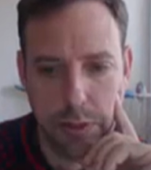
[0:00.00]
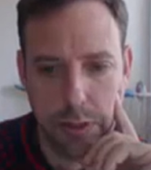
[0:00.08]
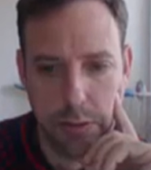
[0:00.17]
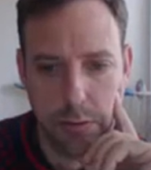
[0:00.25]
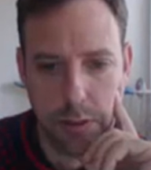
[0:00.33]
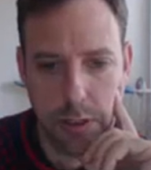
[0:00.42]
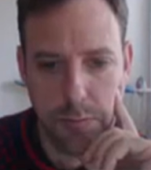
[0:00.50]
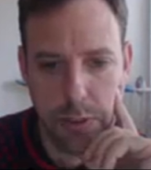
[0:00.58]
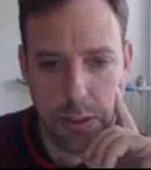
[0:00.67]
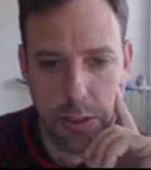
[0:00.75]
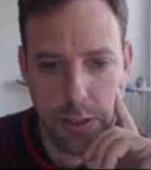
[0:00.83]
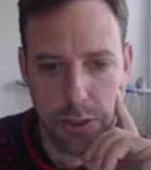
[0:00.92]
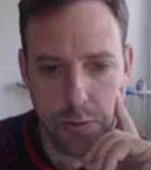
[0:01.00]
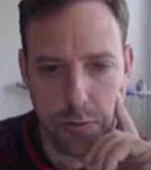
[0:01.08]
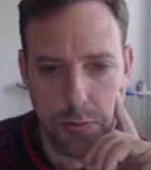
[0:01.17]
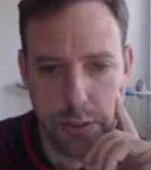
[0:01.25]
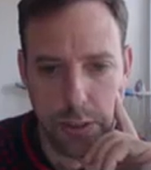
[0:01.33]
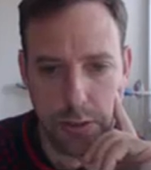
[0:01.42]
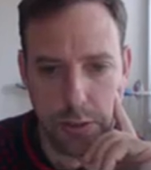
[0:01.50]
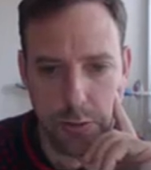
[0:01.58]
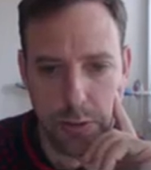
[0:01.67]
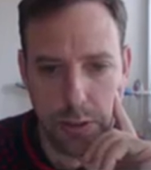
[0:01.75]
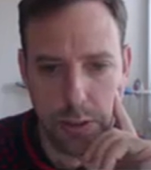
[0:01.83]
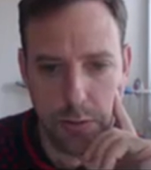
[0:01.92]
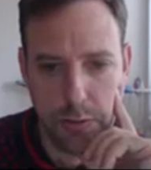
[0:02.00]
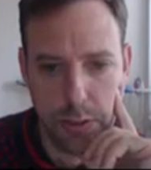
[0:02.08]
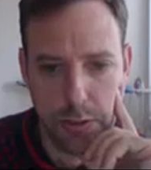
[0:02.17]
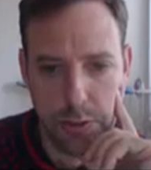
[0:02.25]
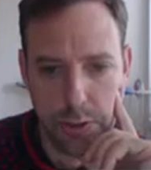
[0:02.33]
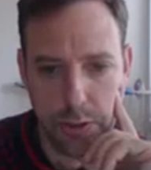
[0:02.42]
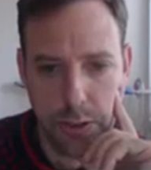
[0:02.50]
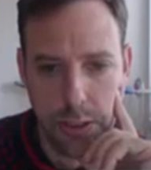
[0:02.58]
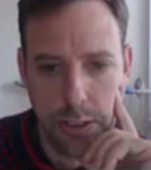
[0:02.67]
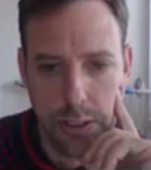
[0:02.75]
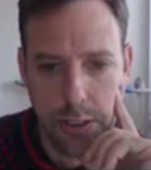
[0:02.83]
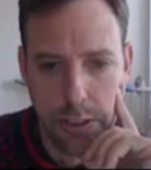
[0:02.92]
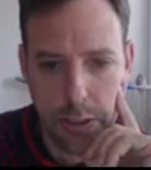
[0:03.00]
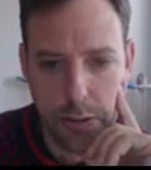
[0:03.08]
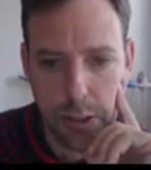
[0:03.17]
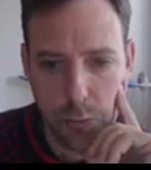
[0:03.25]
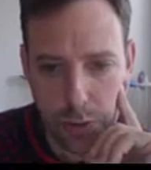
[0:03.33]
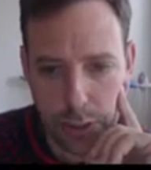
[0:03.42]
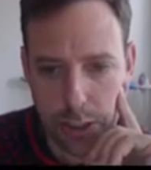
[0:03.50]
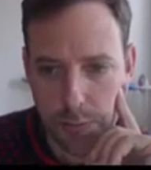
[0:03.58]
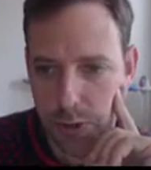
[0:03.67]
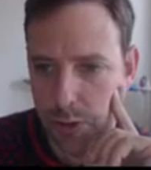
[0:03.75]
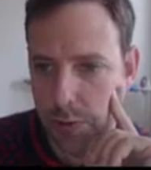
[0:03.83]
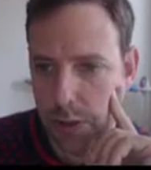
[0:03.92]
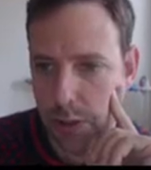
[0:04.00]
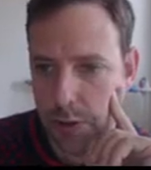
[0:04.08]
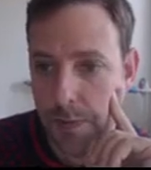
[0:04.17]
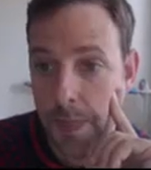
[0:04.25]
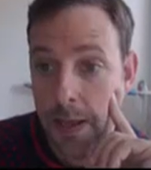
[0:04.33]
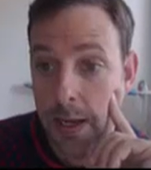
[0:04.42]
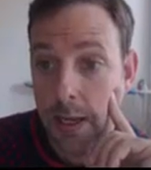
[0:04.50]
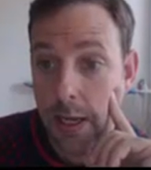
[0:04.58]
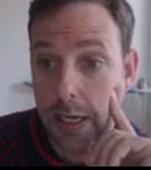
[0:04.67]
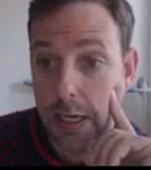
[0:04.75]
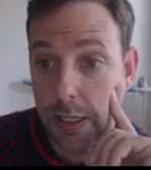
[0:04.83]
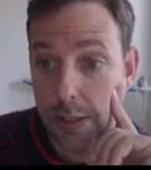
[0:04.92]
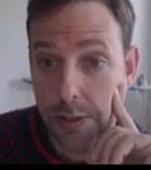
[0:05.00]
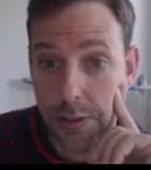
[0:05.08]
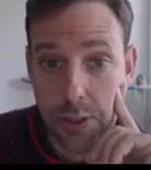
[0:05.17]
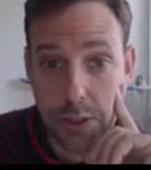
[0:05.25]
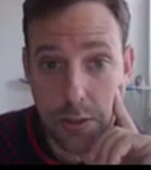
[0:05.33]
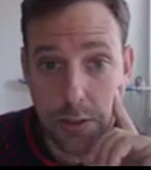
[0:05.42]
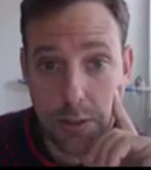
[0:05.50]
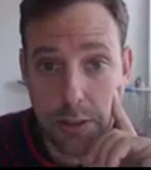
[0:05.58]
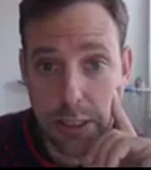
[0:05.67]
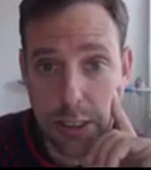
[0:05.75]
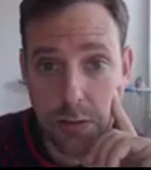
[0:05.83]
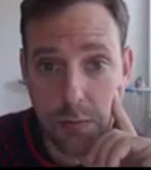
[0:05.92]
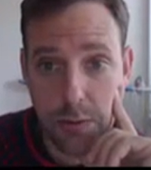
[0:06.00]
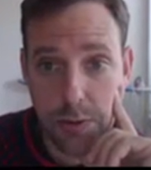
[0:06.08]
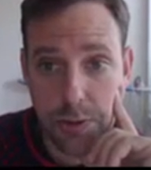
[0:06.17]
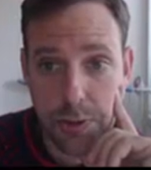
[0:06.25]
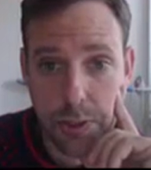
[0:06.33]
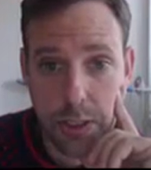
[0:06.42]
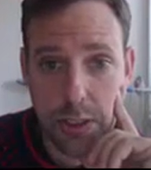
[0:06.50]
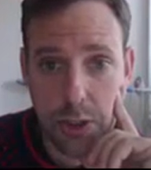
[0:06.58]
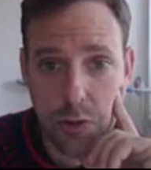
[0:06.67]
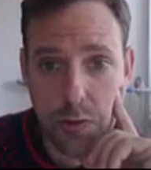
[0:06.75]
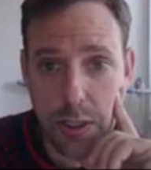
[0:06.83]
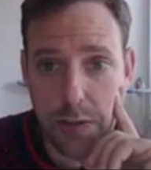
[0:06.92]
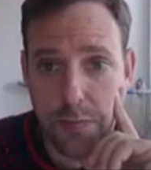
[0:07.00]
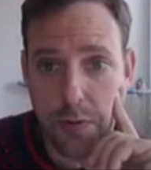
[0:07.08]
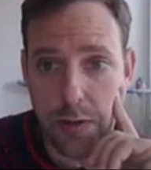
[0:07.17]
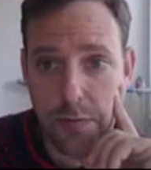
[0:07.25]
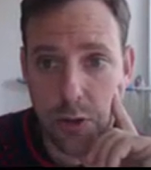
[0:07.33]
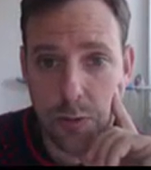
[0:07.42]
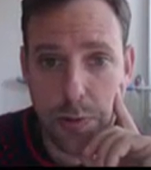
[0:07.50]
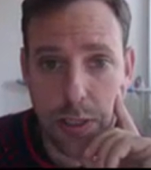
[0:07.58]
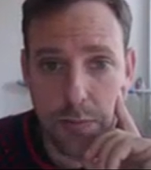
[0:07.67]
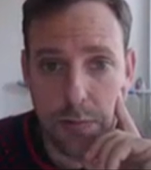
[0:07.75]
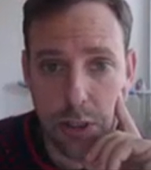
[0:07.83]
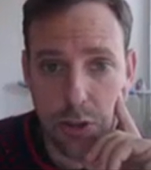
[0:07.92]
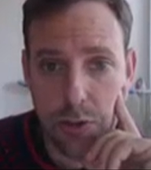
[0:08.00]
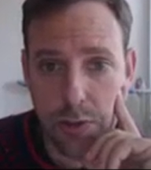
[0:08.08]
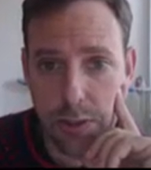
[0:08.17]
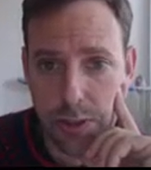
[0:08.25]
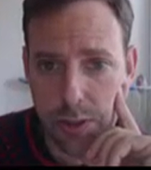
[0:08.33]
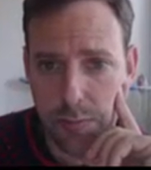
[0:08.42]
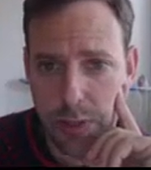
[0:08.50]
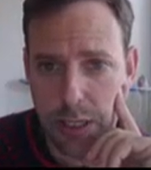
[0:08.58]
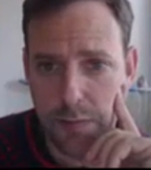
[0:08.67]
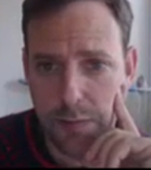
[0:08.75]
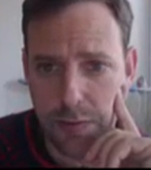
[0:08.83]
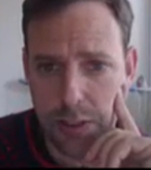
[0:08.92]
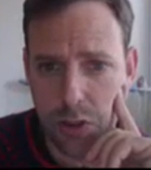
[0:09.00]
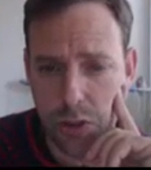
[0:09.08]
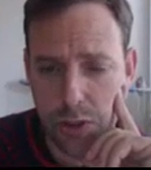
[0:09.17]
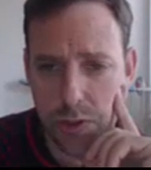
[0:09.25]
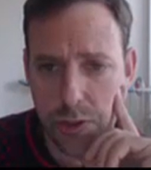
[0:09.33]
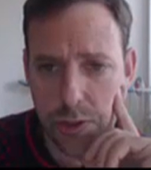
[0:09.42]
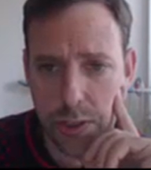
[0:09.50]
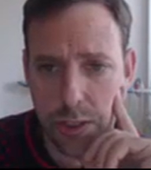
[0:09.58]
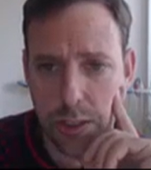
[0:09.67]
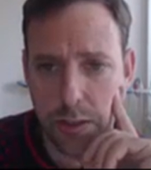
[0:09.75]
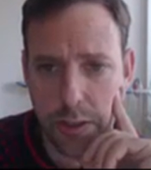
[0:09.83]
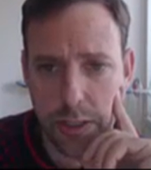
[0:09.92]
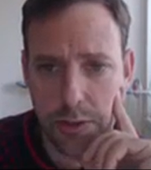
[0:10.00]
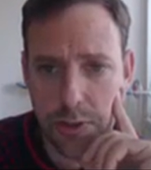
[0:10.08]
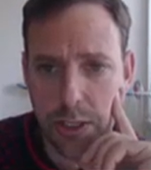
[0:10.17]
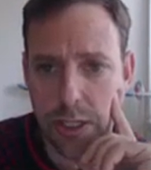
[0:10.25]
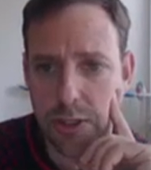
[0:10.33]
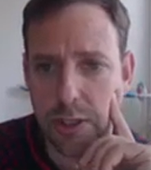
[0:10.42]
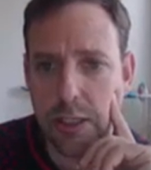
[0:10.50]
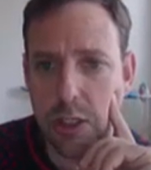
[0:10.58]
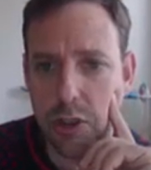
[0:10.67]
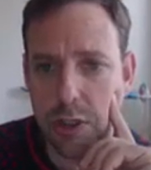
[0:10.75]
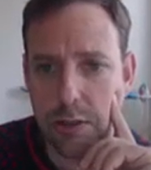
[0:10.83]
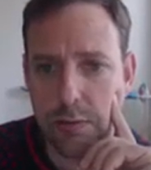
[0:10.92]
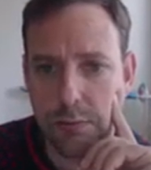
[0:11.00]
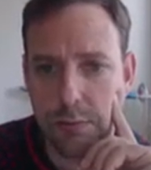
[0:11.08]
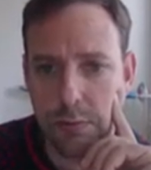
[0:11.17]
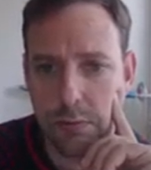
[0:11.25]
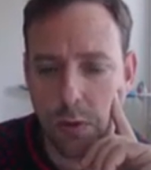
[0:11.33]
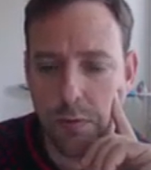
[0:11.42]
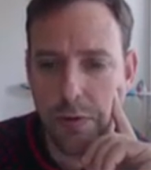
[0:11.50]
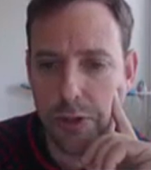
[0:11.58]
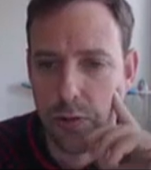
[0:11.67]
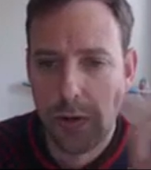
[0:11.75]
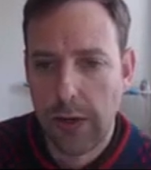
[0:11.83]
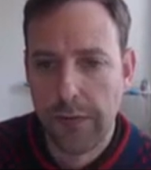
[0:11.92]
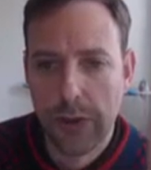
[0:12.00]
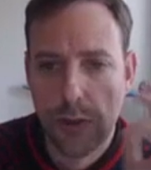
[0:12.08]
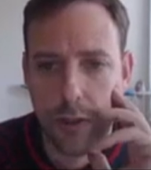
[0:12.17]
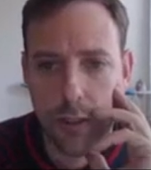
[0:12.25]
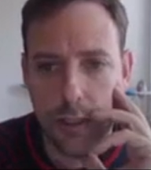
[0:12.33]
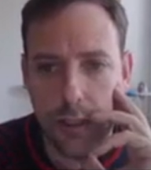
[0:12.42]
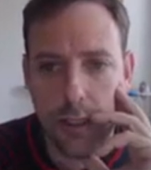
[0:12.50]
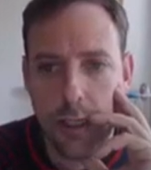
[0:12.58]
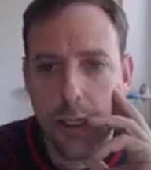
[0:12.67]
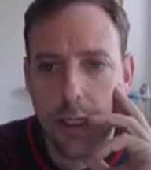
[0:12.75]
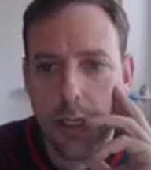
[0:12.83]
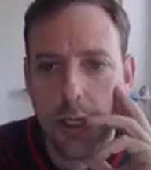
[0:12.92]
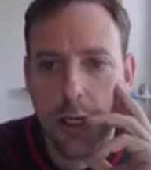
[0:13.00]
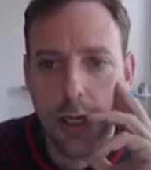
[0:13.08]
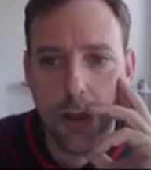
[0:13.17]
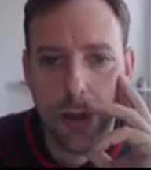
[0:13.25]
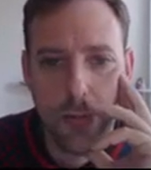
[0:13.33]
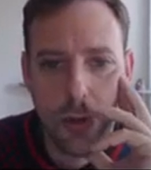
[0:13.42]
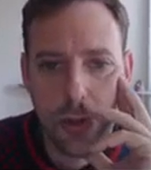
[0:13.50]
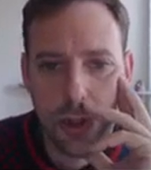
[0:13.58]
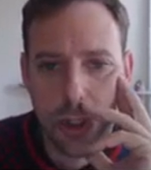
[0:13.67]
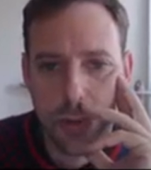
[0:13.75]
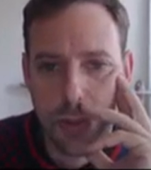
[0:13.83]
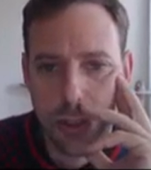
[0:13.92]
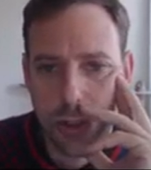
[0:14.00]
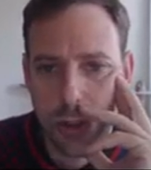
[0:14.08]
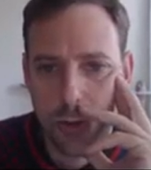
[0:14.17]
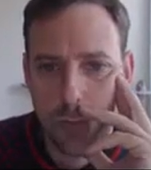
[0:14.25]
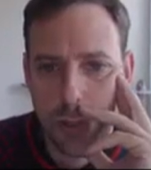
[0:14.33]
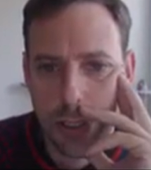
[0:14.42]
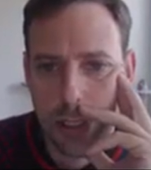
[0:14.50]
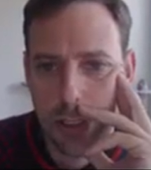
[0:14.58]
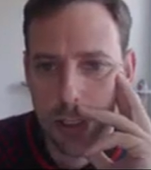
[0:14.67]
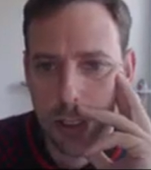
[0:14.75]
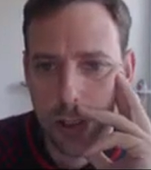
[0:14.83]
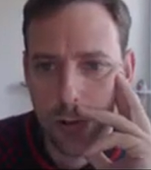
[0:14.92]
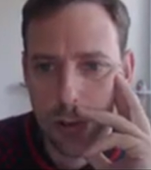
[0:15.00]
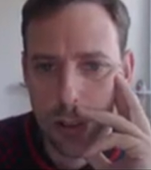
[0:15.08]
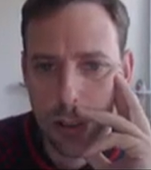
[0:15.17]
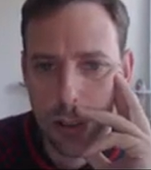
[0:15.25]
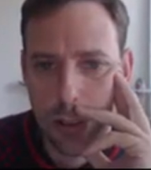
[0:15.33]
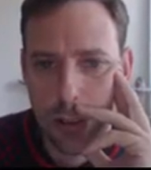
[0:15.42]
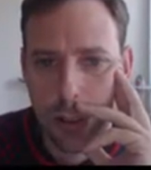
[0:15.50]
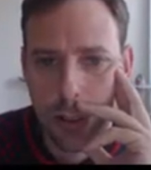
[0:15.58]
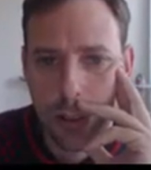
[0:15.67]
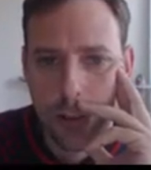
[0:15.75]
part there. I'll come down here, scroll down a little bit. There we go. So there we go, when it comes to Malaysia. Okay, so the linking words. Illustrate 5 in Japan, Malaysia 2000. The main features are that, so that's a lesion of this graph, you don't need it, are that most expenses in Japan are equally,